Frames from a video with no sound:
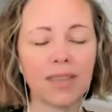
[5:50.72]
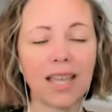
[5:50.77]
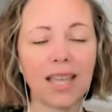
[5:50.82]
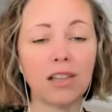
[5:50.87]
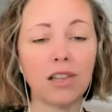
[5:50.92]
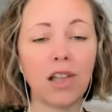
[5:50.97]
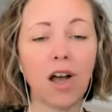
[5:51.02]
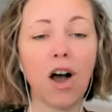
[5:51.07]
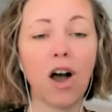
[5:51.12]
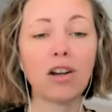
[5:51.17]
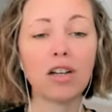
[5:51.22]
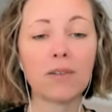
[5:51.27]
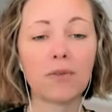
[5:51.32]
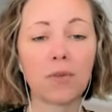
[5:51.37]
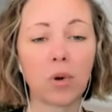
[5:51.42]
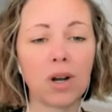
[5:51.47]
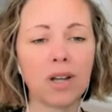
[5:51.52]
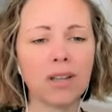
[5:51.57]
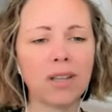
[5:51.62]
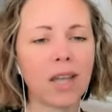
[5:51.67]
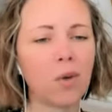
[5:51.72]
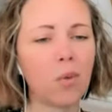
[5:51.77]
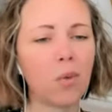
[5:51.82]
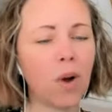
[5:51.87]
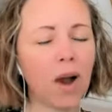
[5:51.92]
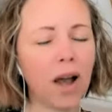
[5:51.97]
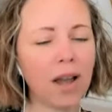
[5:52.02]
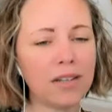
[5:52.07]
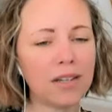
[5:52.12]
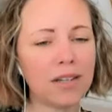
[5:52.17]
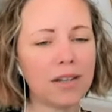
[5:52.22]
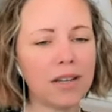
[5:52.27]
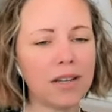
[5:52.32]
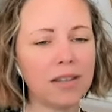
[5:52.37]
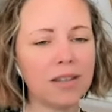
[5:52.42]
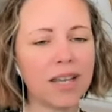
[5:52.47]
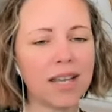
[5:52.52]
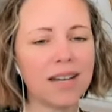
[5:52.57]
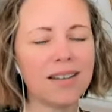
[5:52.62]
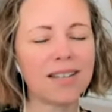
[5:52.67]
They longed for it, they wanted
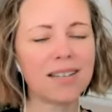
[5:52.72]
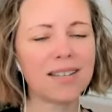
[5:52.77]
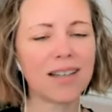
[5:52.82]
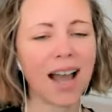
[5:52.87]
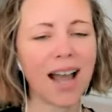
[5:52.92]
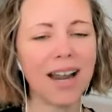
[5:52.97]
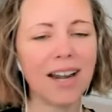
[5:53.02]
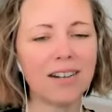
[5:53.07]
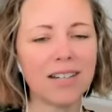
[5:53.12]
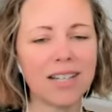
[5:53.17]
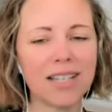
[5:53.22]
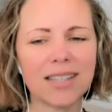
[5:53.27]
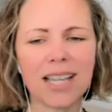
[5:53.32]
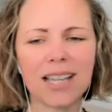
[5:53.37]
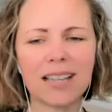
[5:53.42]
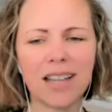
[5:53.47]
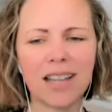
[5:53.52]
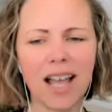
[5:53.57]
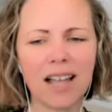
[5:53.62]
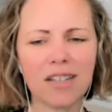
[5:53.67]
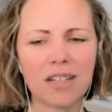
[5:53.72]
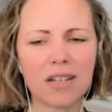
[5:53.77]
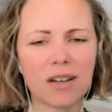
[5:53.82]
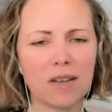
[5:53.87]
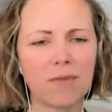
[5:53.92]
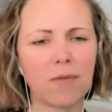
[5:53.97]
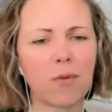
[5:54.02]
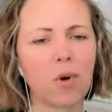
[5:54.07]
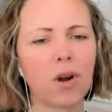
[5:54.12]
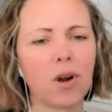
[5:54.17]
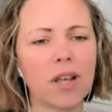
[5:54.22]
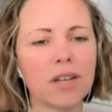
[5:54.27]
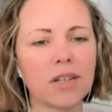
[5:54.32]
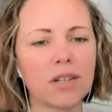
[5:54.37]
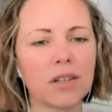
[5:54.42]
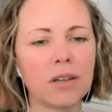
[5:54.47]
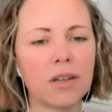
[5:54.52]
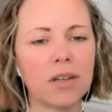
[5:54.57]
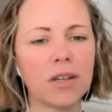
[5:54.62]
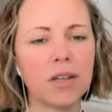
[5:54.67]
it, they desired it, they lusted for
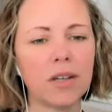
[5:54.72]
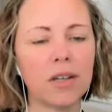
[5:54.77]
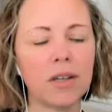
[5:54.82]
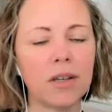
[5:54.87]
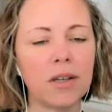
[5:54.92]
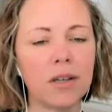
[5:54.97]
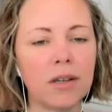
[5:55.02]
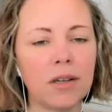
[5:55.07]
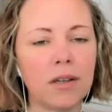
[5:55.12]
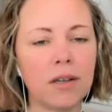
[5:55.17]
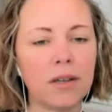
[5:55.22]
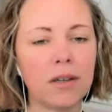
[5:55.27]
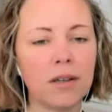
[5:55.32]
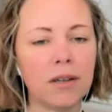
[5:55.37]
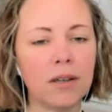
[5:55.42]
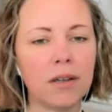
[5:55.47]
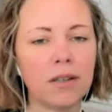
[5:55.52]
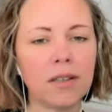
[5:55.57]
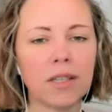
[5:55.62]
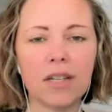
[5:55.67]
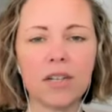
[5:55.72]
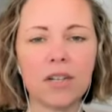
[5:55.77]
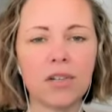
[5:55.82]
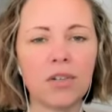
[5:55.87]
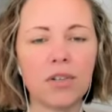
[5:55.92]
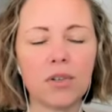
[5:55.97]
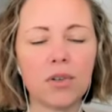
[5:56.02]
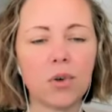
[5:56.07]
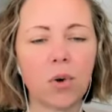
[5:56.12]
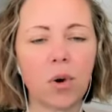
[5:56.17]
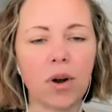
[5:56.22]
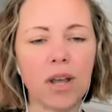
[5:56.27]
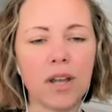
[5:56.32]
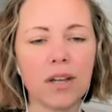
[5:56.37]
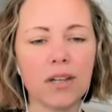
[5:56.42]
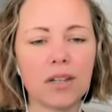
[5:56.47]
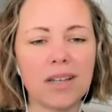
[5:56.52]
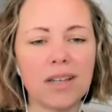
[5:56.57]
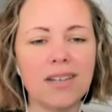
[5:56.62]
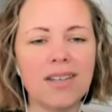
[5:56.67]
it. They didn't adore
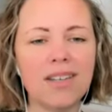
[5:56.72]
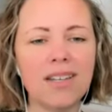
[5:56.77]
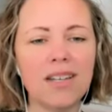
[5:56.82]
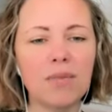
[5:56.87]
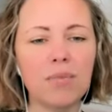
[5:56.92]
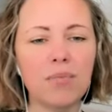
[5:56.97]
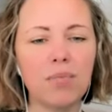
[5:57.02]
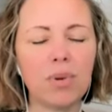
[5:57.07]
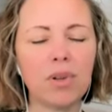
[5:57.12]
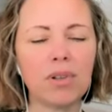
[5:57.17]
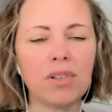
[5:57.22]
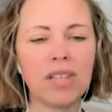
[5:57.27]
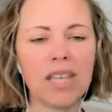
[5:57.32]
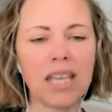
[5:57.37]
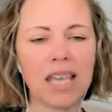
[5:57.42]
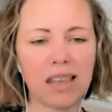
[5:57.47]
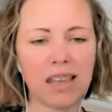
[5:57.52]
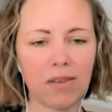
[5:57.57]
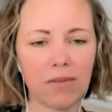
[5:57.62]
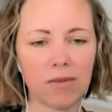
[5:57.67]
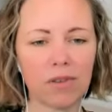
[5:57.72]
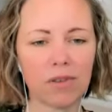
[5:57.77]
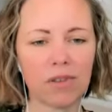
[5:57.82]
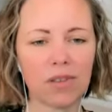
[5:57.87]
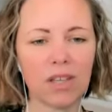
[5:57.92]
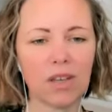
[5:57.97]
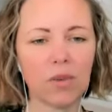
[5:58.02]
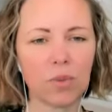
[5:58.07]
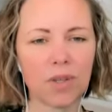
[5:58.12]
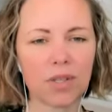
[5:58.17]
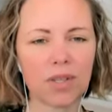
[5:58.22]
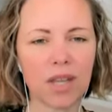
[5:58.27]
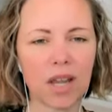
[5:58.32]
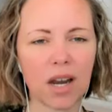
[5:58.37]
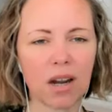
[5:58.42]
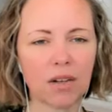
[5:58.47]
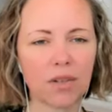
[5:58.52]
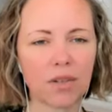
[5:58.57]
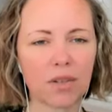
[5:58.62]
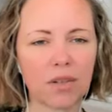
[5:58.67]
it, they didn't believe it was
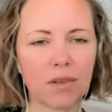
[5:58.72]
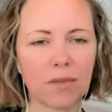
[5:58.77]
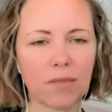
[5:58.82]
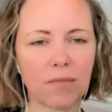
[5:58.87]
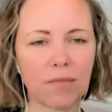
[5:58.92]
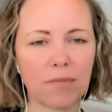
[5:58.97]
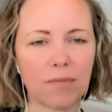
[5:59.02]
theirs.